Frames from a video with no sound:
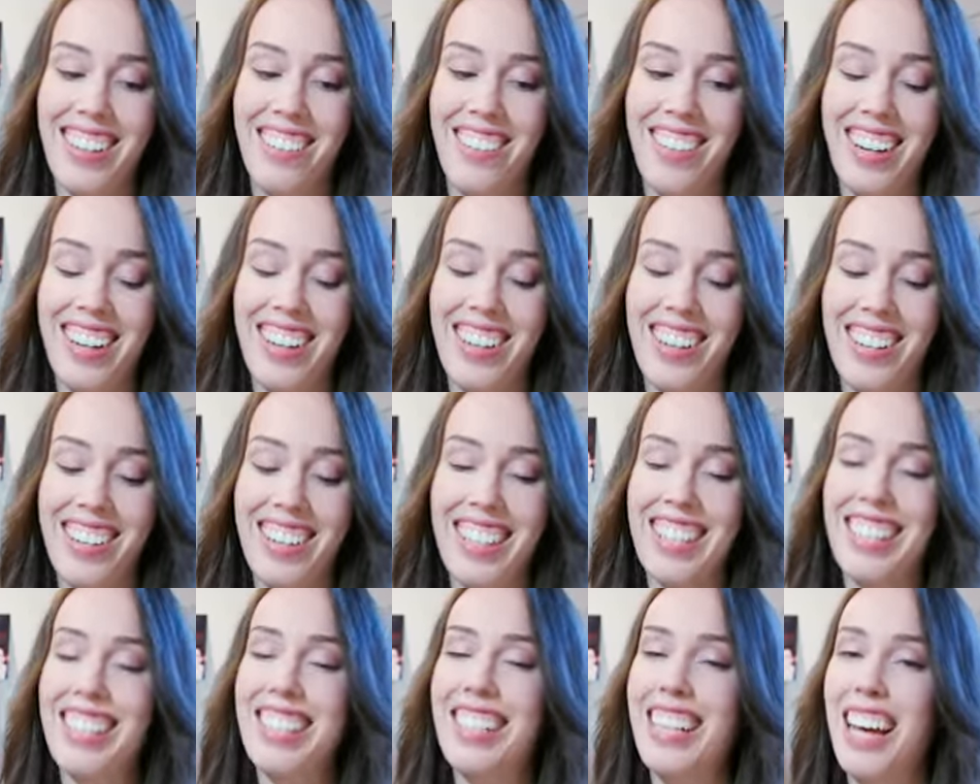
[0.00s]
we
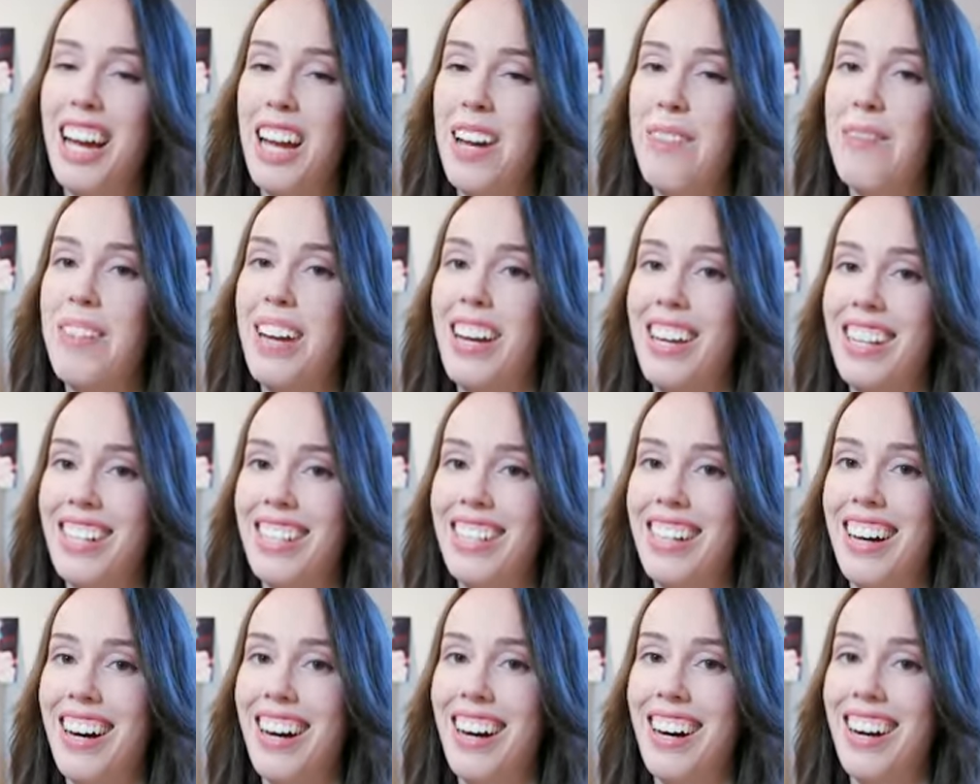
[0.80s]
got the same
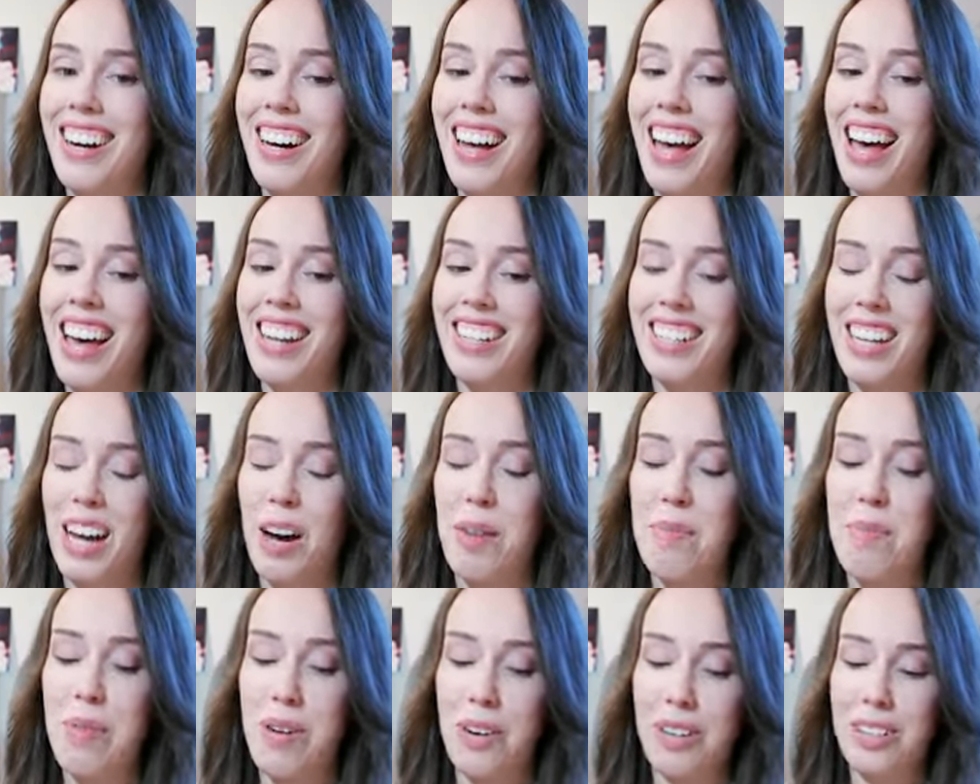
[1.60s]
SR as
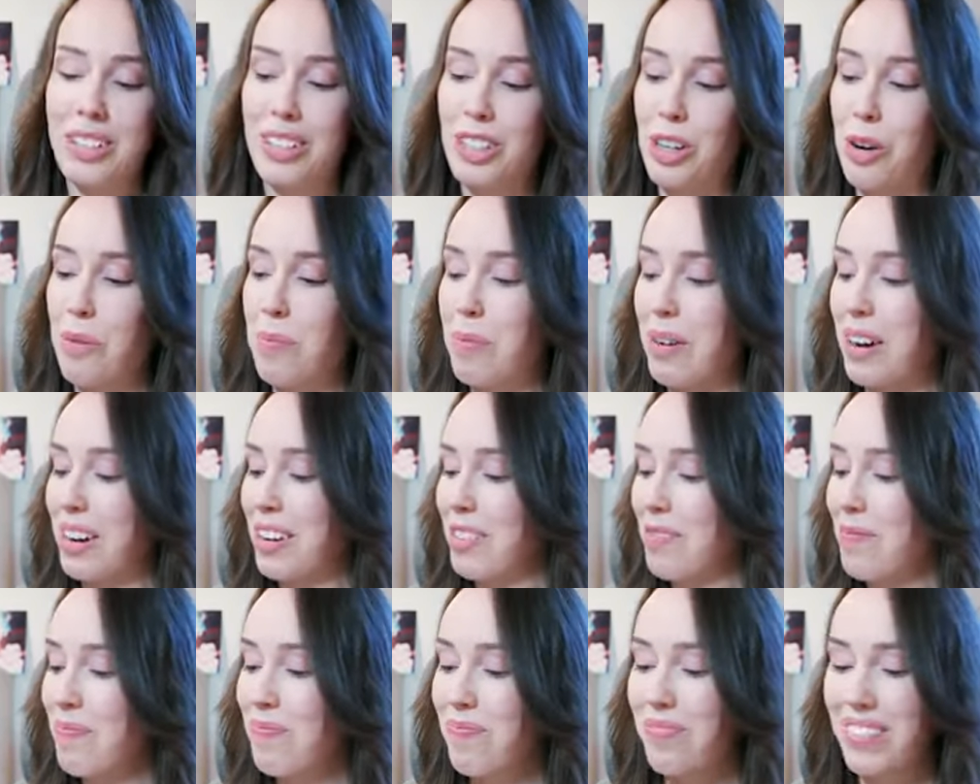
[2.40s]
our box topper.